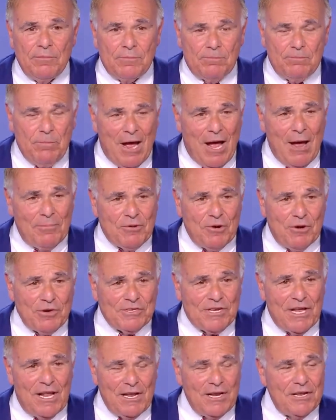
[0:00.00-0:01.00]
Bob
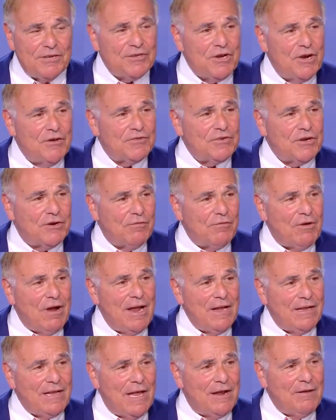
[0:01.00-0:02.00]
Torselli deserves a
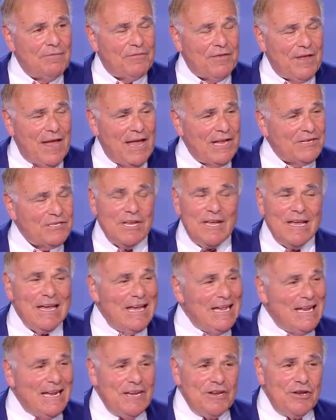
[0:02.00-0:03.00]
great debt of thanks.
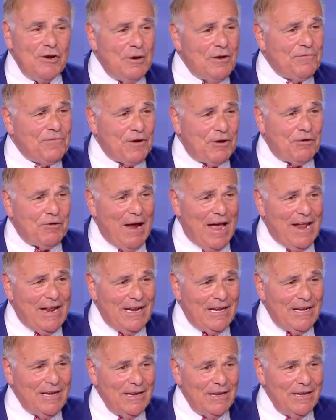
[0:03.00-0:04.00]
He didn't do it for
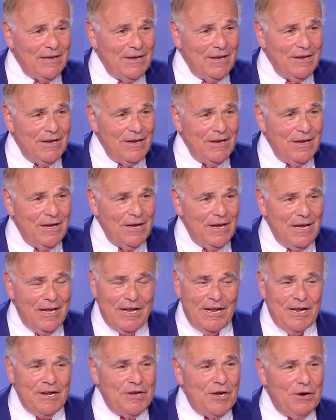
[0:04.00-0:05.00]
credit. He
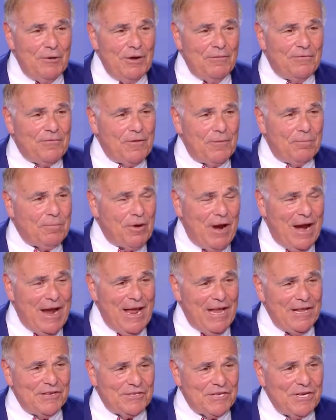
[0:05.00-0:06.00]
didn't do it for
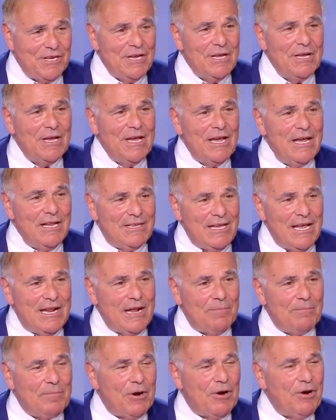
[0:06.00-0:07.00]
praise. He did
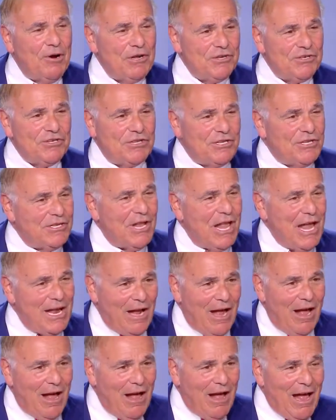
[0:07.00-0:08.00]
it because,
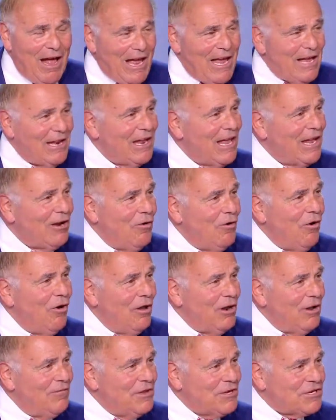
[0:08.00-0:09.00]
like I and like
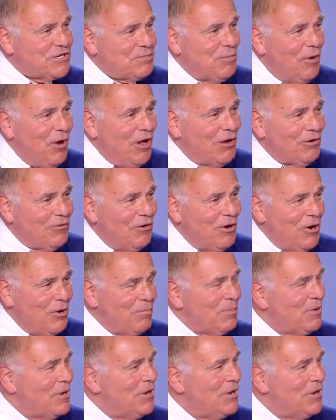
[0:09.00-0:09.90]
all of the small group,